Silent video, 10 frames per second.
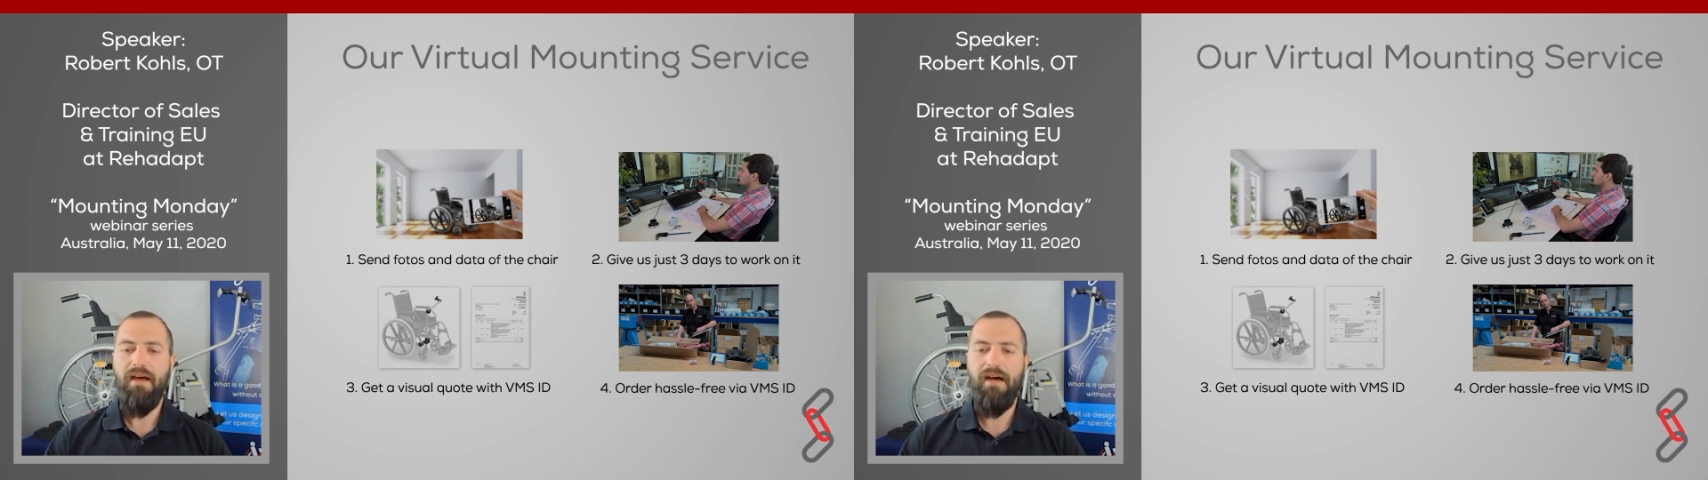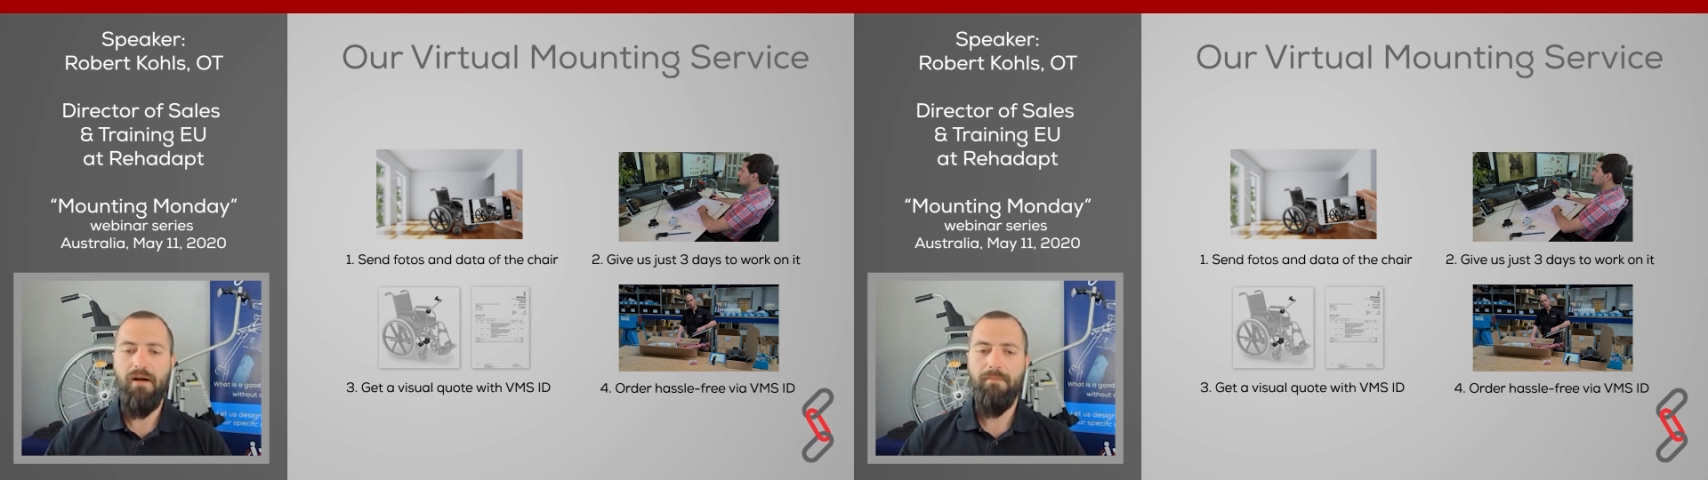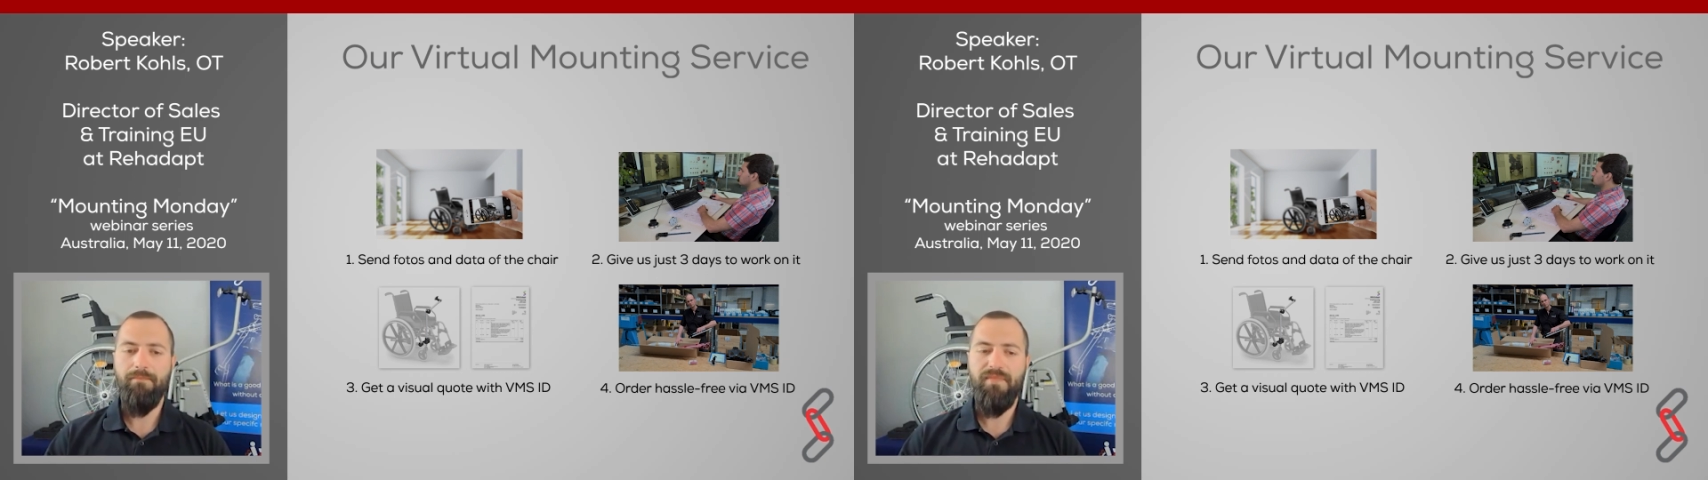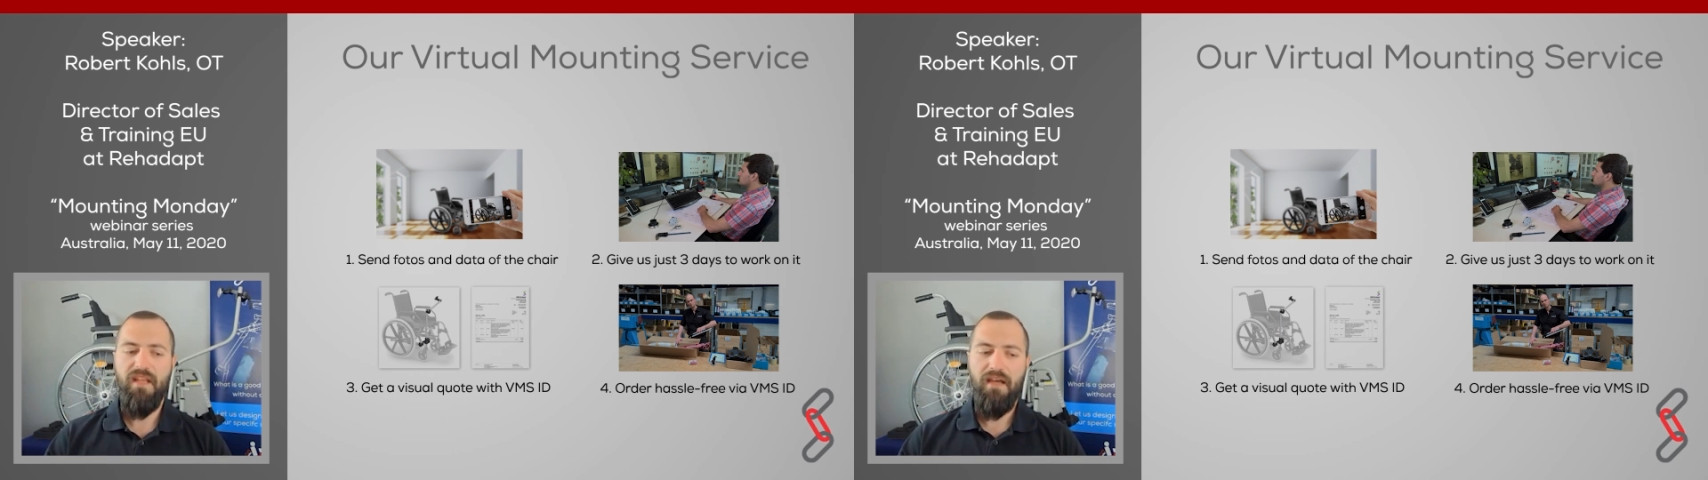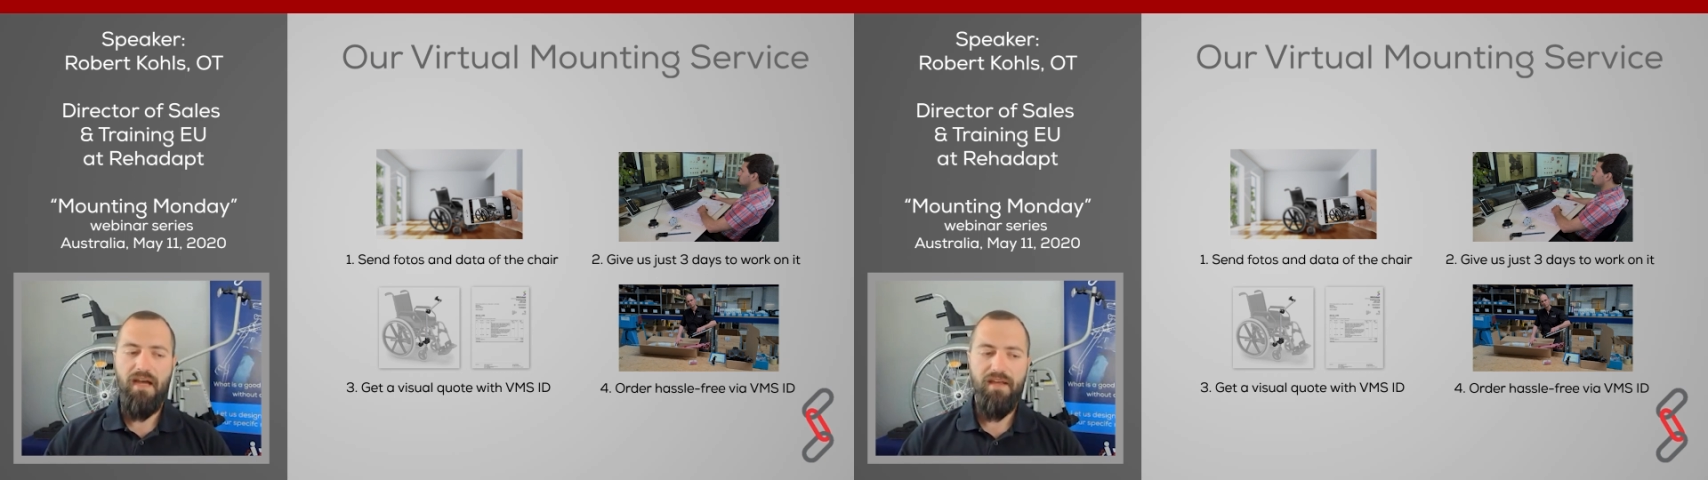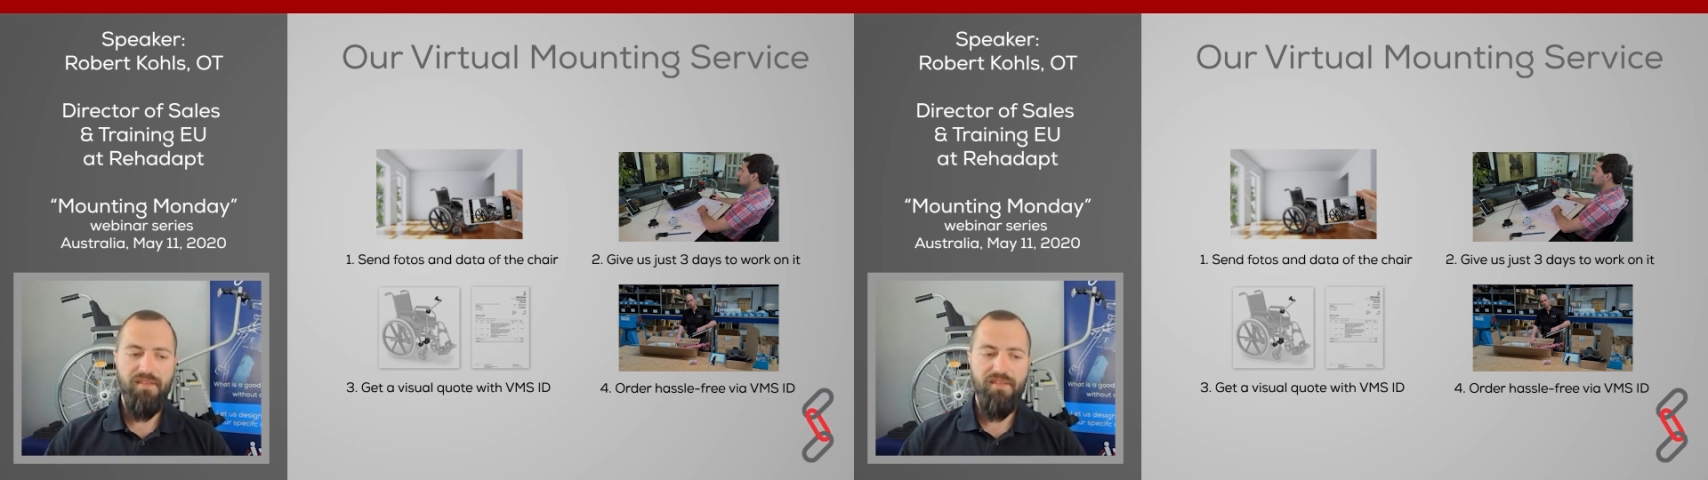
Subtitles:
I